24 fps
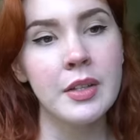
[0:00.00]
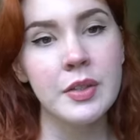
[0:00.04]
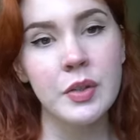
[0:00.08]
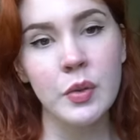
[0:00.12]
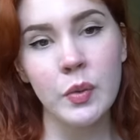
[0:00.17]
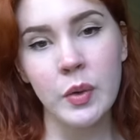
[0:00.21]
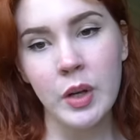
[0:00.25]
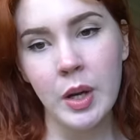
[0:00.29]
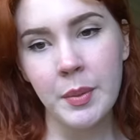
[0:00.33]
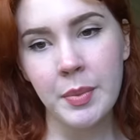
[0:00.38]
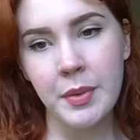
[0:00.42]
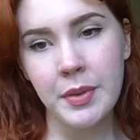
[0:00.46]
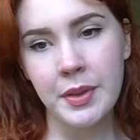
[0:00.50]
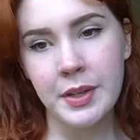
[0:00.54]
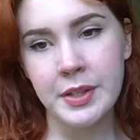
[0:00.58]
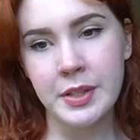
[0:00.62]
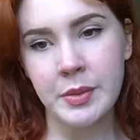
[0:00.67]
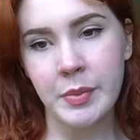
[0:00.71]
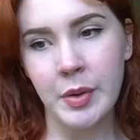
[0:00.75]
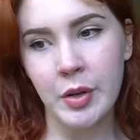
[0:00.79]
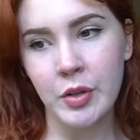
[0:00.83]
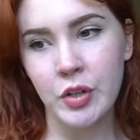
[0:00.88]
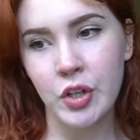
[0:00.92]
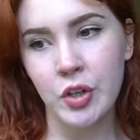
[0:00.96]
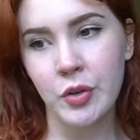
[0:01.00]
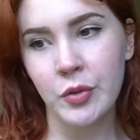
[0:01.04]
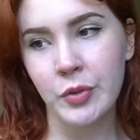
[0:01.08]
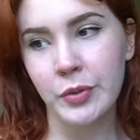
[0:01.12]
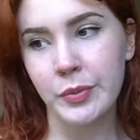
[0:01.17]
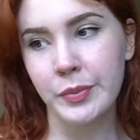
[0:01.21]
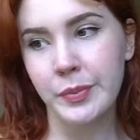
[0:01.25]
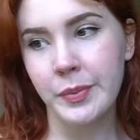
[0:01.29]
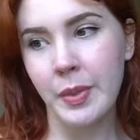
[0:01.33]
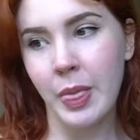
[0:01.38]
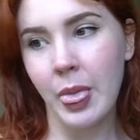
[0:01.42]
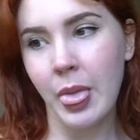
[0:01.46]
So a couple things about you.
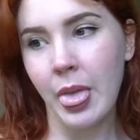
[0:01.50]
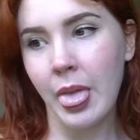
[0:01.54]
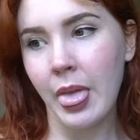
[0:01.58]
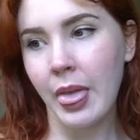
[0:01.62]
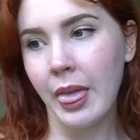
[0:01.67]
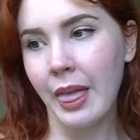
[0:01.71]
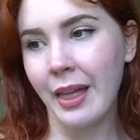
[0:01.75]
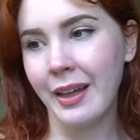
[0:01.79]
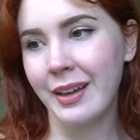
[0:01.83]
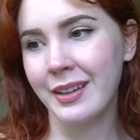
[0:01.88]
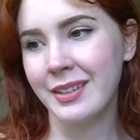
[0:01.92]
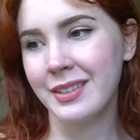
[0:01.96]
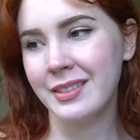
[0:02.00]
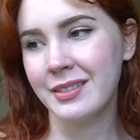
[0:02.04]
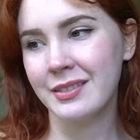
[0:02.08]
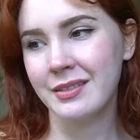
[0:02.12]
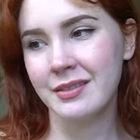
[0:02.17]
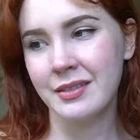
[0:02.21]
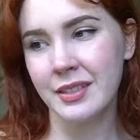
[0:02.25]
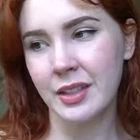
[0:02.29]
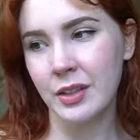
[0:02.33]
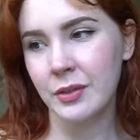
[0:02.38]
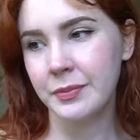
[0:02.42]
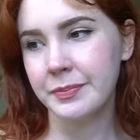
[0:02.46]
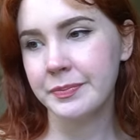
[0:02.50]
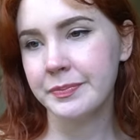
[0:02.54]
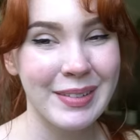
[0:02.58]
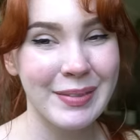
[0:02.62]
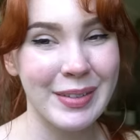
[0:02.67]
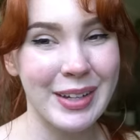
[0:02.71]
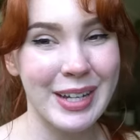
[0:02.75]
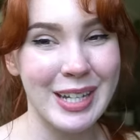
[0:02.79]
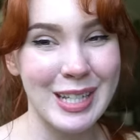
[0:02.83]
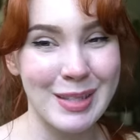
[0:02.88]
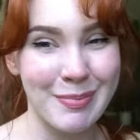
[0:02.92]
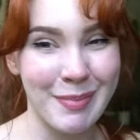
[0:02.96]
No,
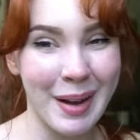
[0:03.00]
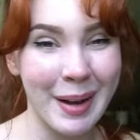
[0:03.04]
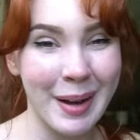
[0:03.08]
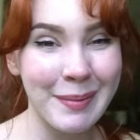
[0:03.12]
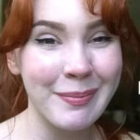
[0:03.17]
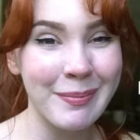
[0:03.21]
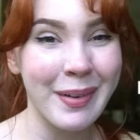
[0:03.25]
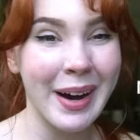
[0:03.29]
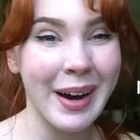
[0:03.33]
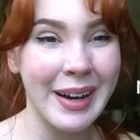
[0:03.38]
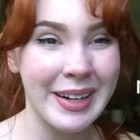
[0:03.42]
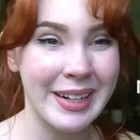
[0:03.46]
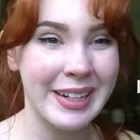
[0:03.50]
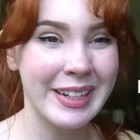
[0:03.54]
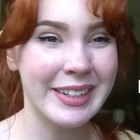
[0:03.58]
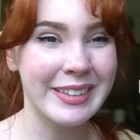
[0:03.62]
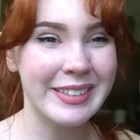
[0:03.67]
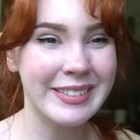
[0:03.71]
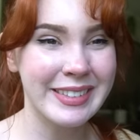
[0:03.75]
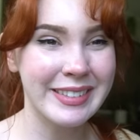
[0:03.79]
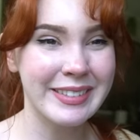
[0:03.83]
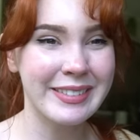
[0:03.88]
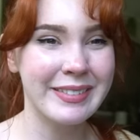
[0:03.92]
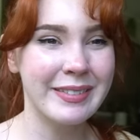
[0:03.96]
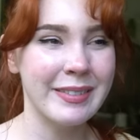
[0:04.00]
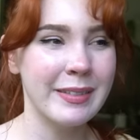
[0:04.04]
because my bodically.